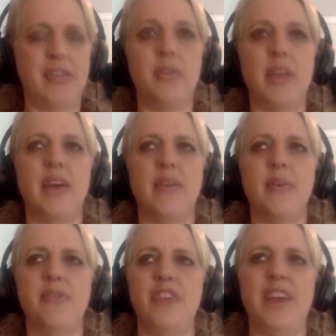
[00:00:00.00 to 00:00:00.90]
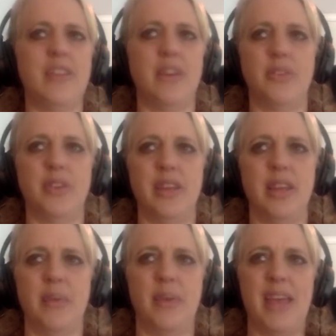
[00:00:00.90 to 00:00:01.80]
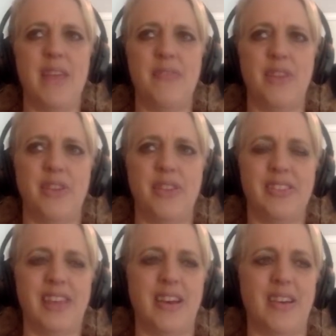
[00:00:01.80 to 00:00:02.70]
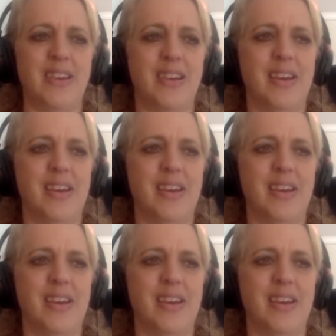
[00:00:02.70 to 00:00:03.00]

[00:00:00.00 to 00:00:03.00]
Oh, yeah, we've checked those. Yeah, we can't figure this out.